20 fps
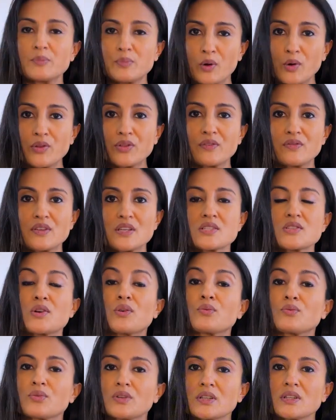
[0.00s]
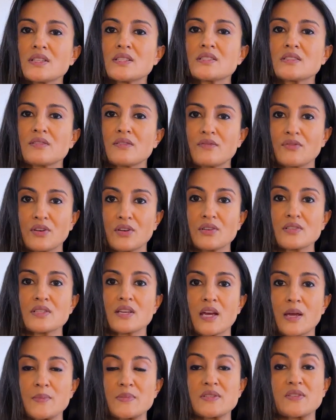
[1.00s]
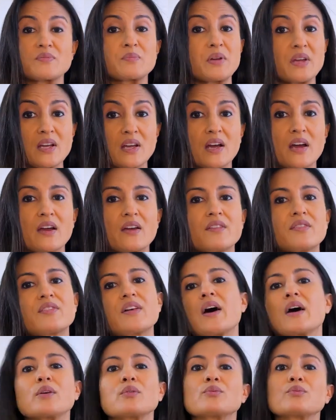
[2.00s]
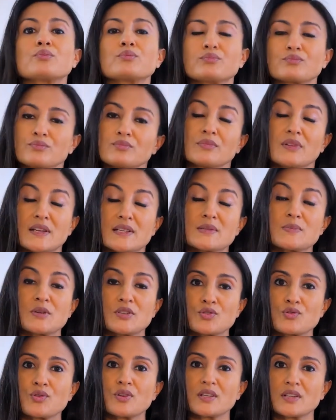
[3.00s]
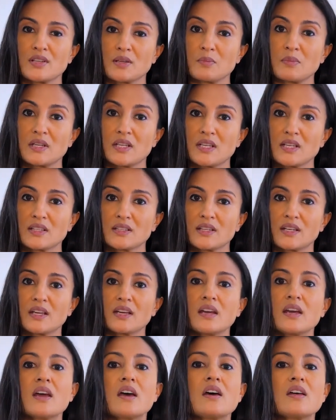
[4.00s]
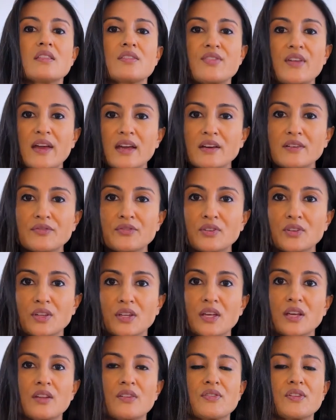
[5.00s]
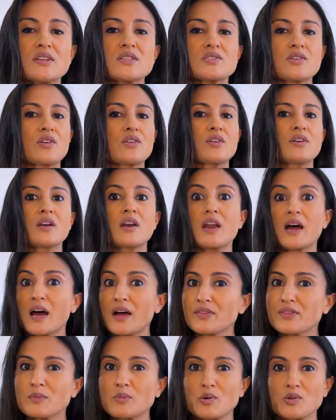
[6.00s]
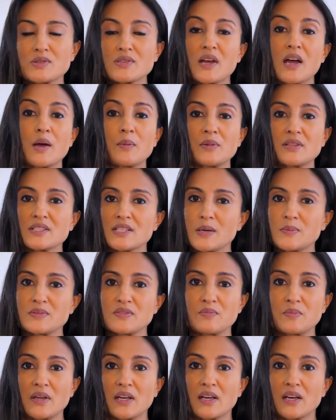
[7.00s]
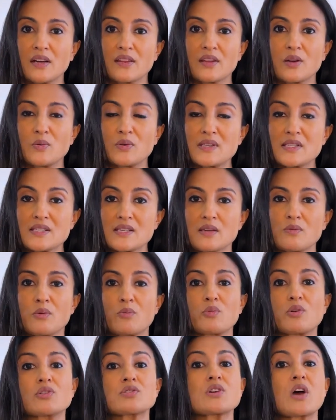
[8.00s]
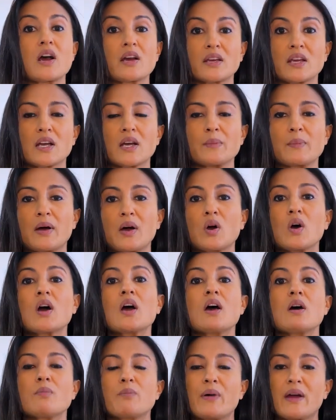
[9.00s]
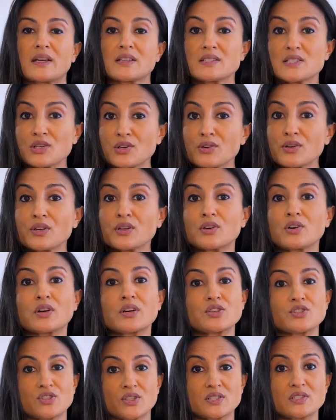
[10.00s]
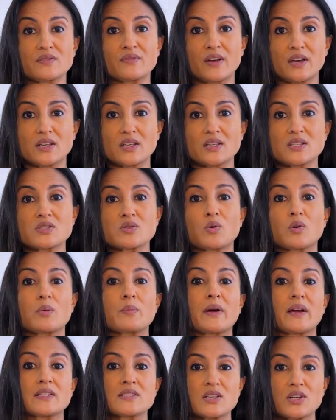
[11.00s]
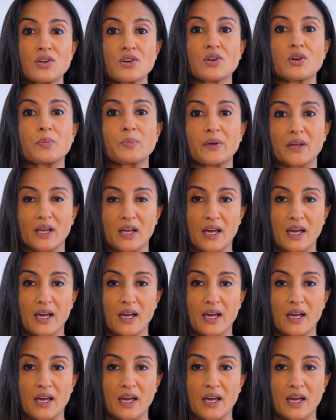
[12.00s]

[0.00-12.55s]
both of these are really severe types of pink eye that need to be treated immediately. Thankfully, these are not the most common types of pink eye that we see when we're talking about bacterial conjunctivitis or bacterial pink